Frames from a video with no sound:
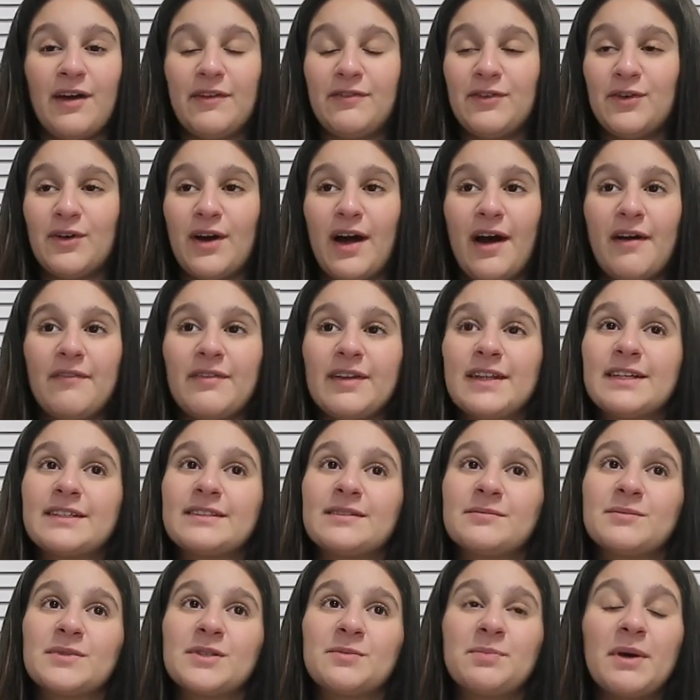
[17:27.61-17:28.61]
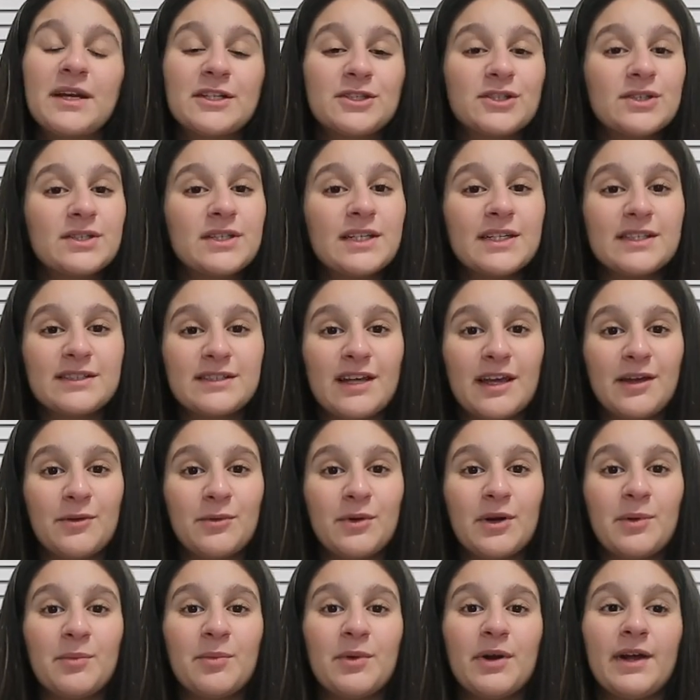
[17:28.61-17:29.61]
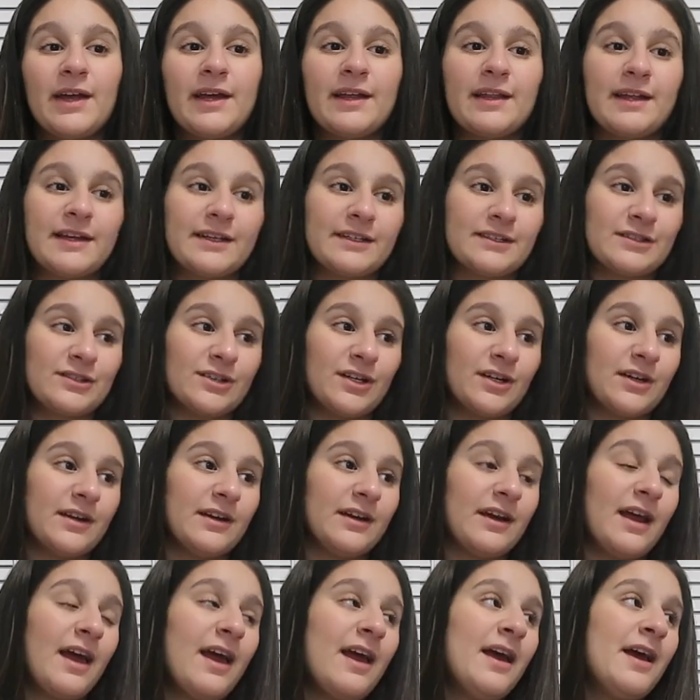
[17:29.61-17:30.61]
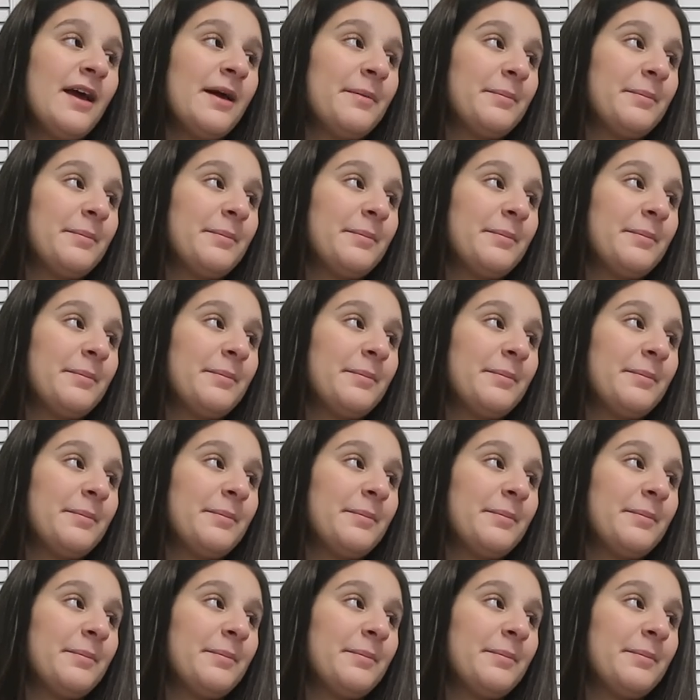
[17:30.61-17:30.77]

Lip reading: If you have like some special things that you want to bring, like a certain